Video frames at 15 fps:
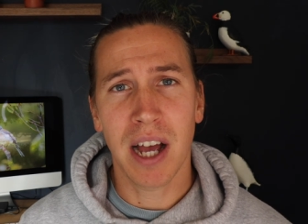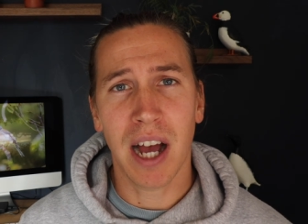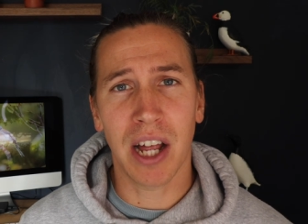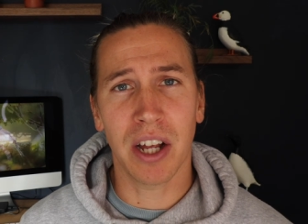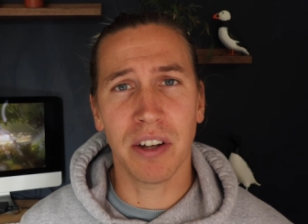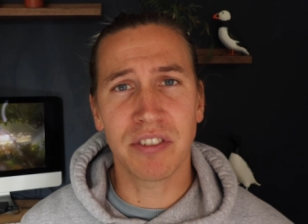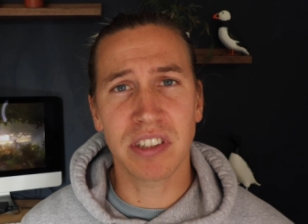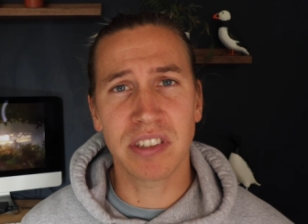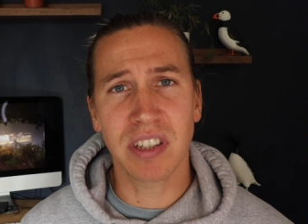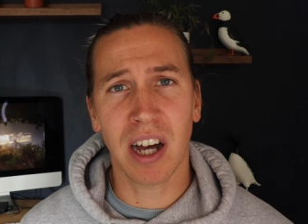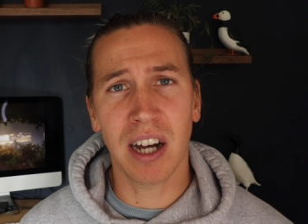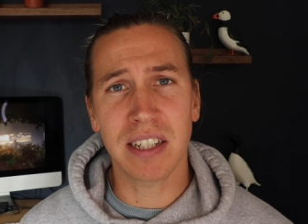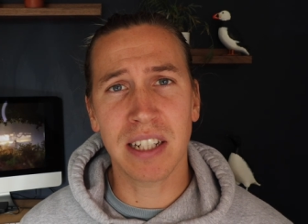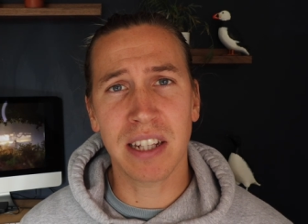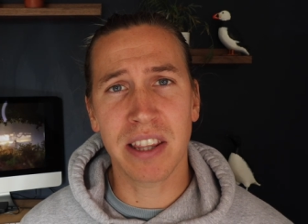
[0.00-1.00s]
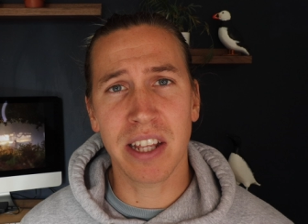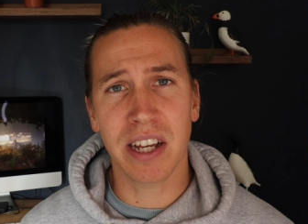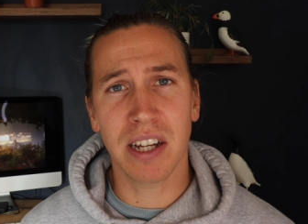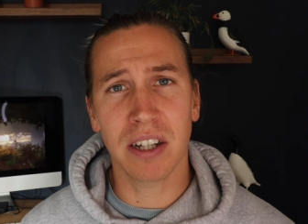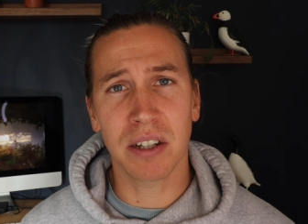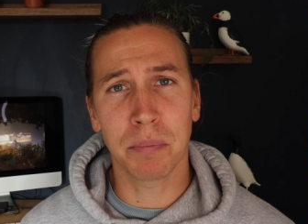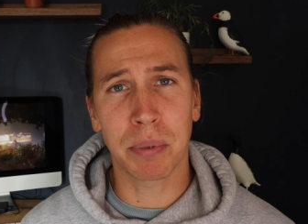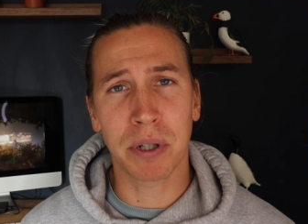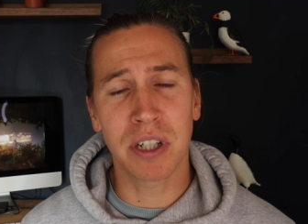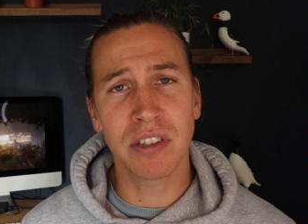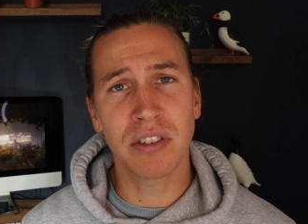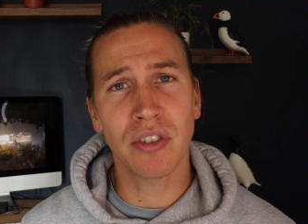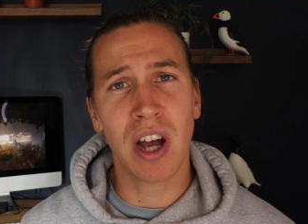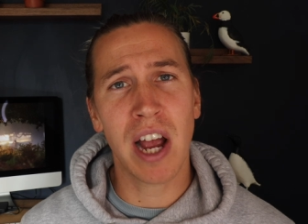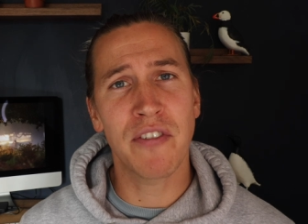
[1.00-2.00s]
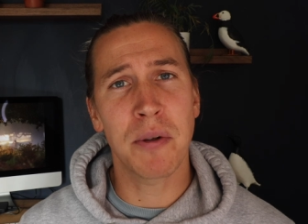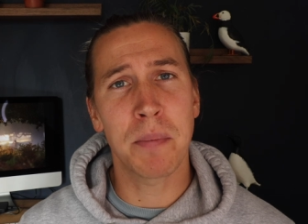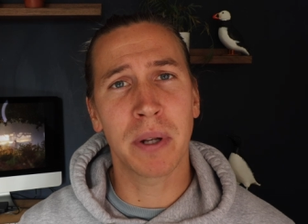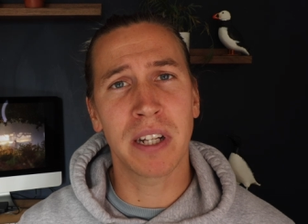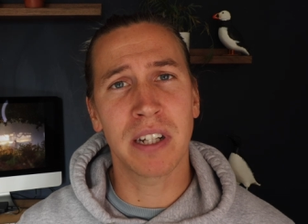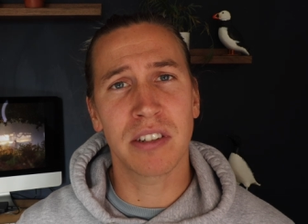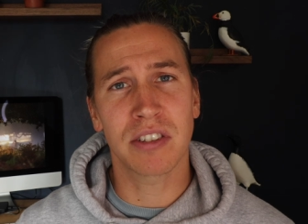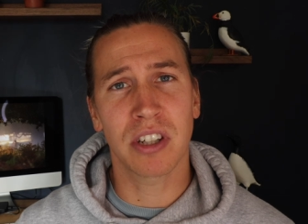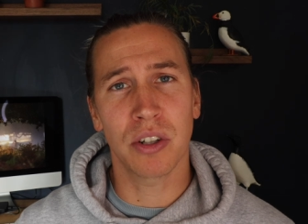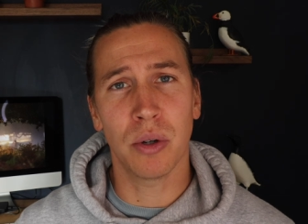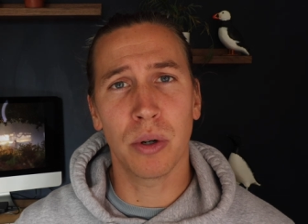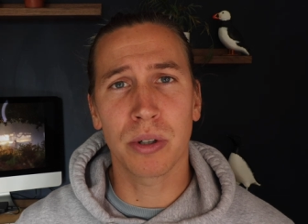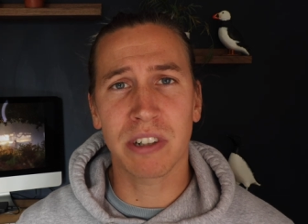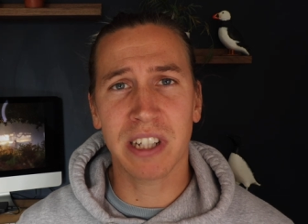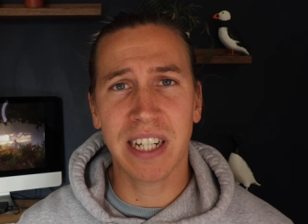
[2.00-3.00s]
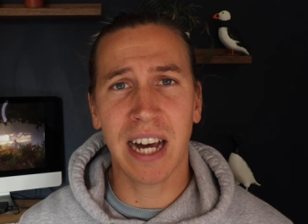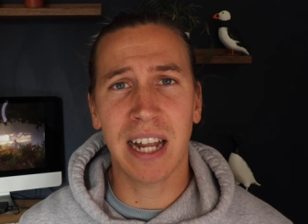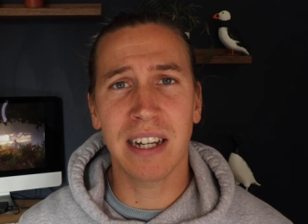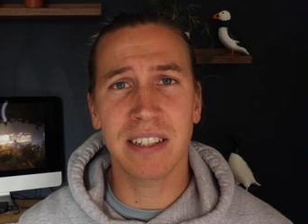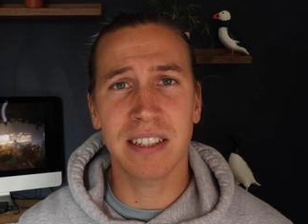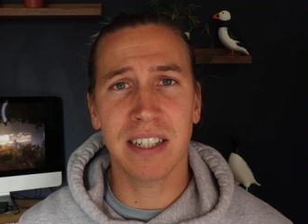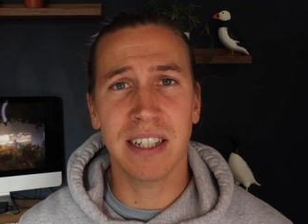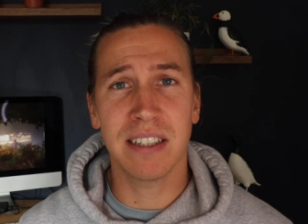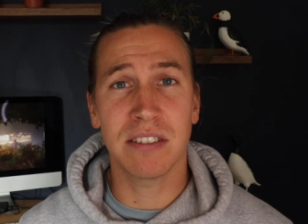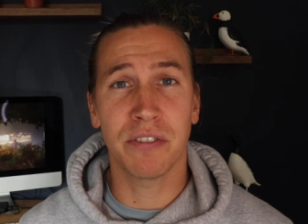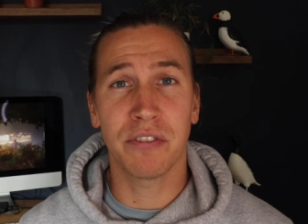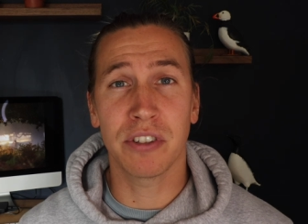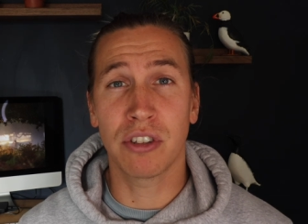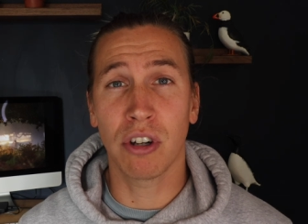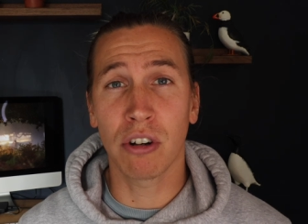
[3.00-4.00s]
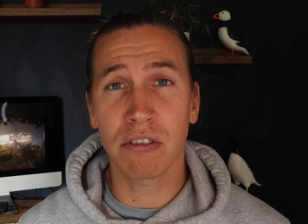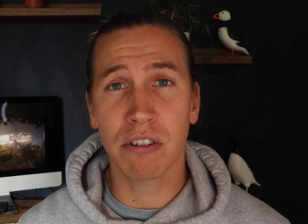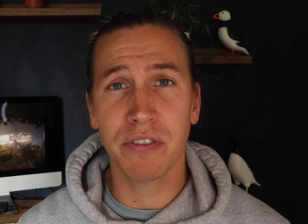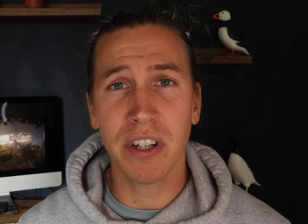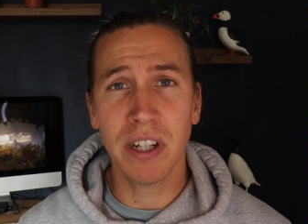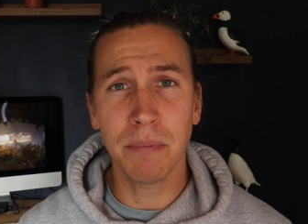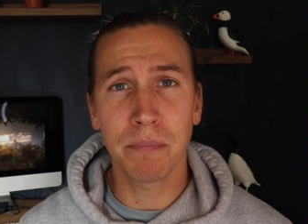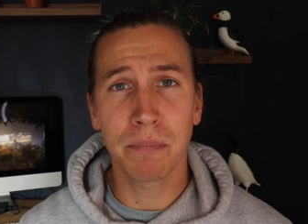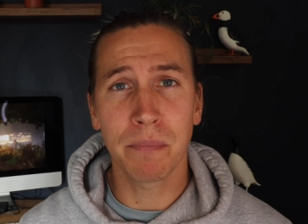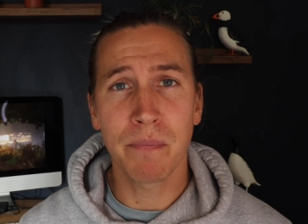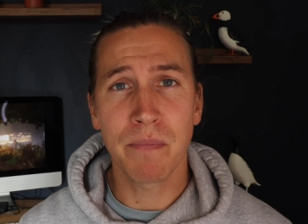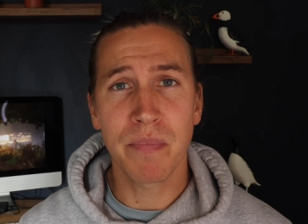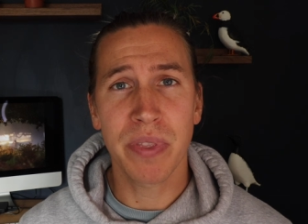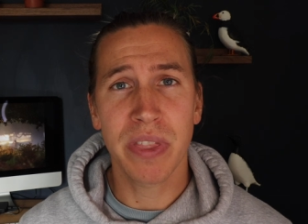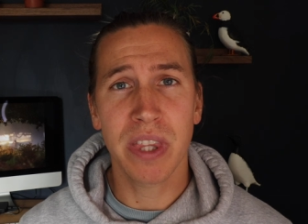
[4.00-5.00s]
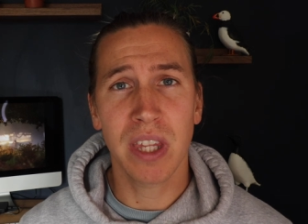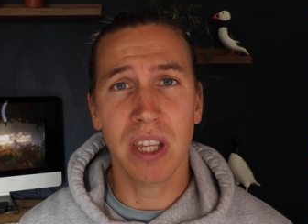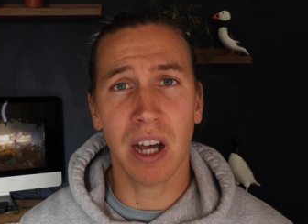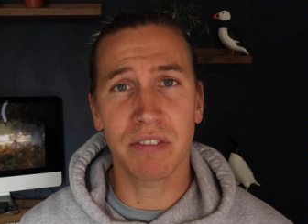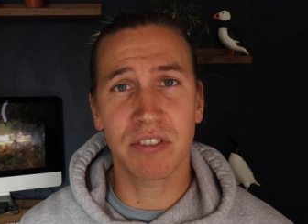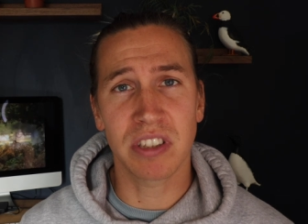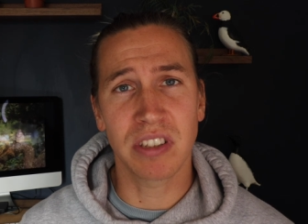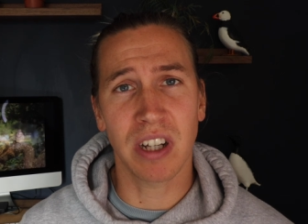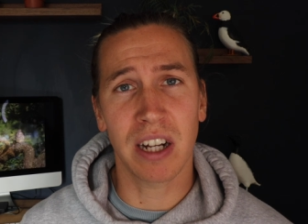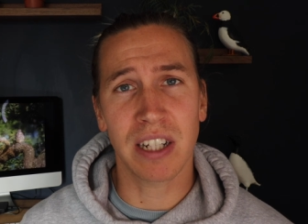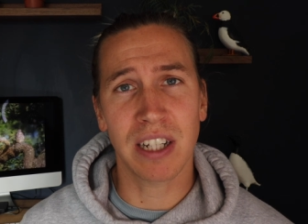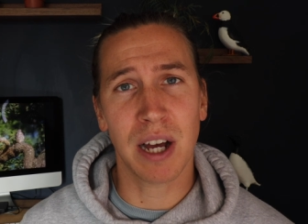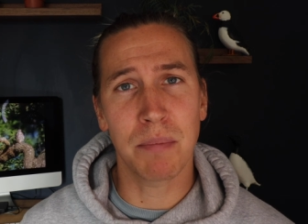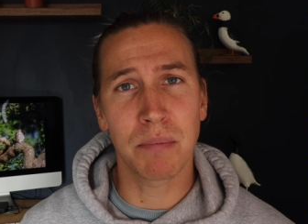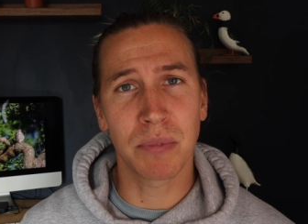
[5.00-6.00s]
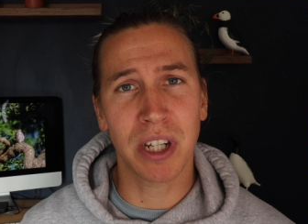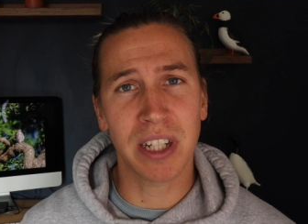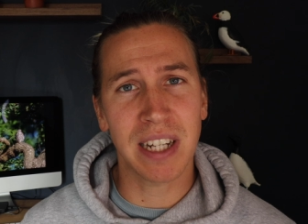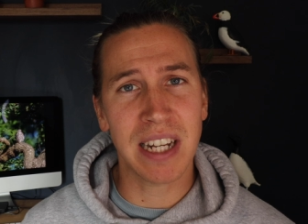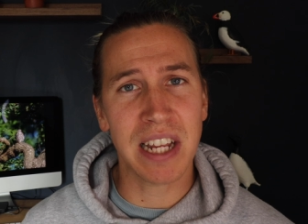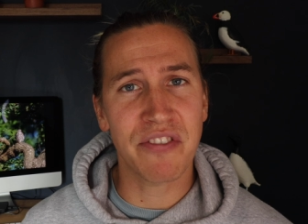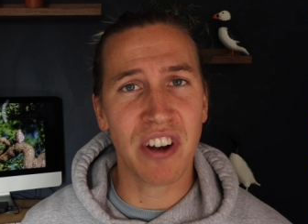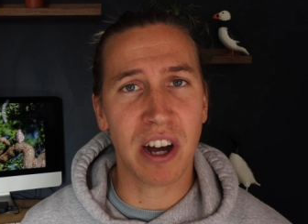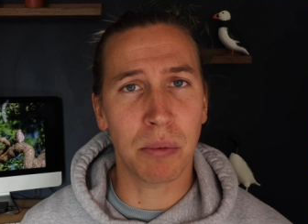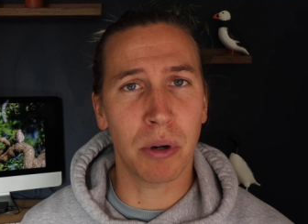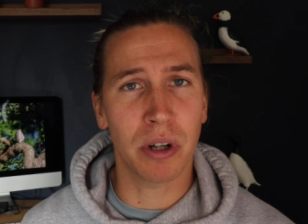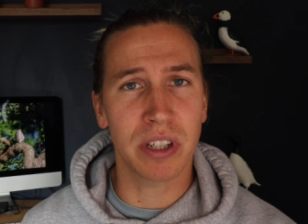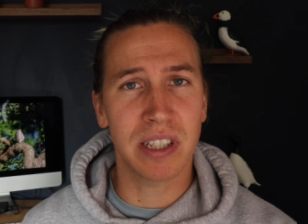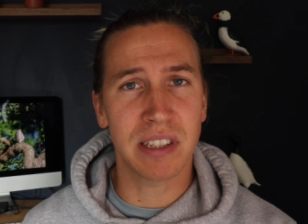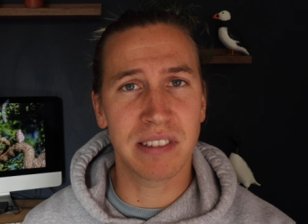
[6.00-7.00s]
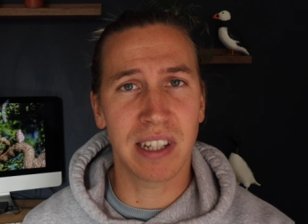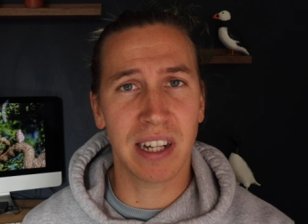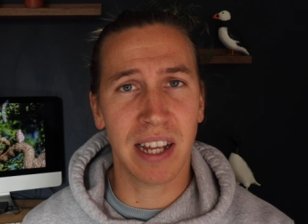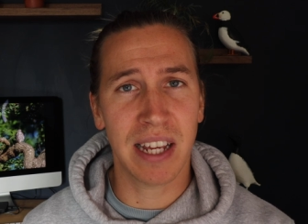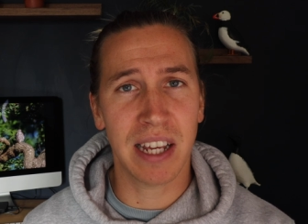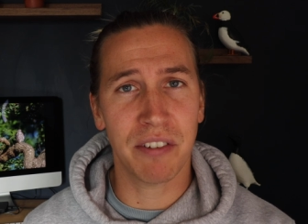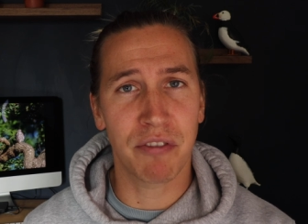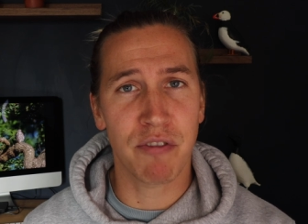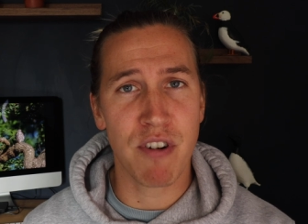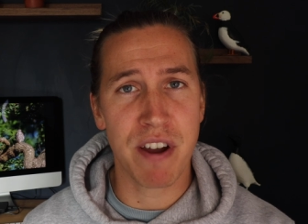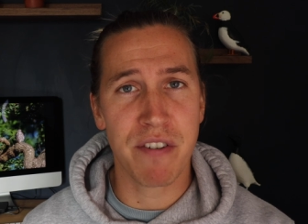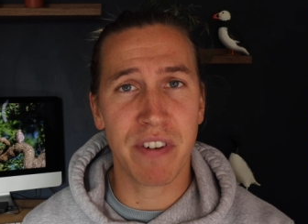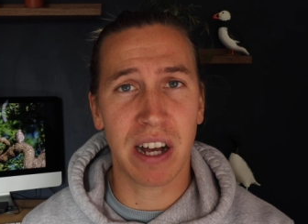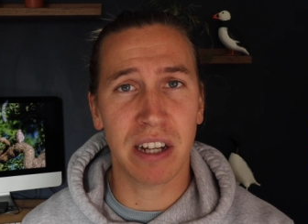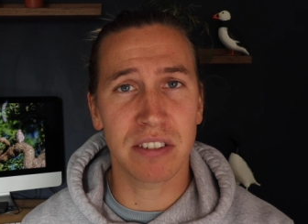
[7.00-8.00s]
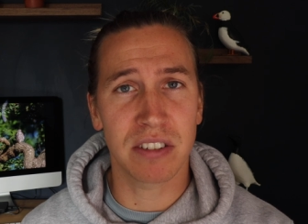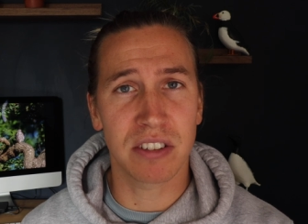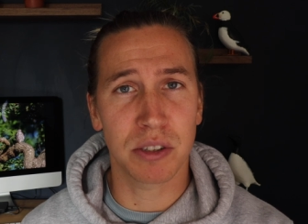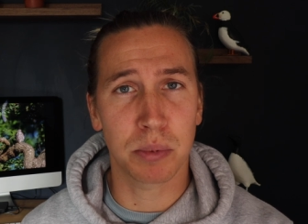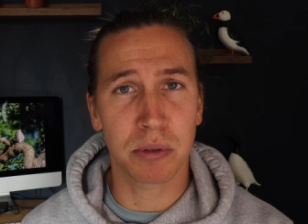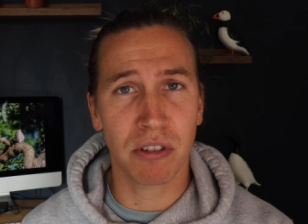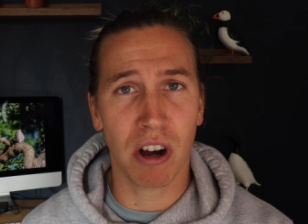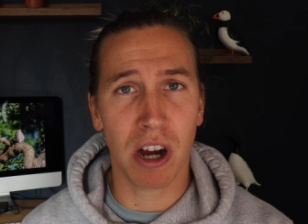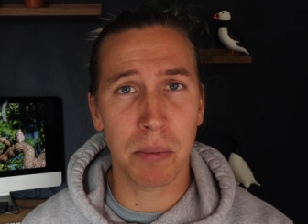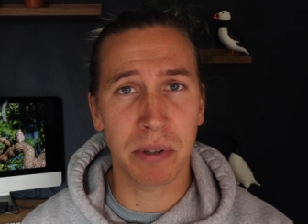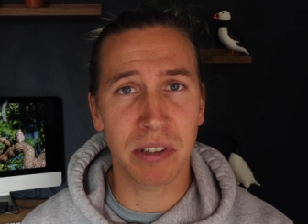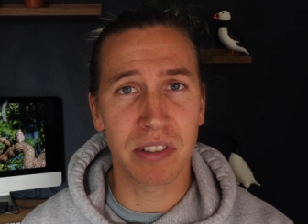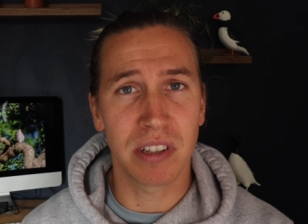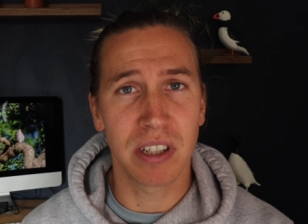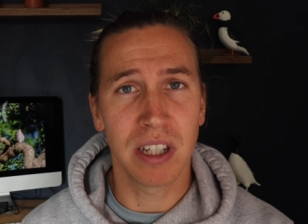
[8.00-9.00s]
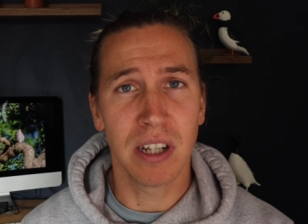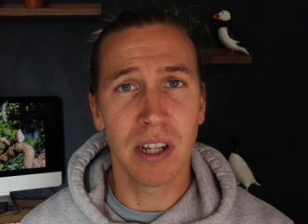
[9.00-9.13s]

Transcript: And I've decided that because not everybody that's going to order a calendar is a photographer, I've decided I'm going to leave that one until I hit 3,000 subscribers.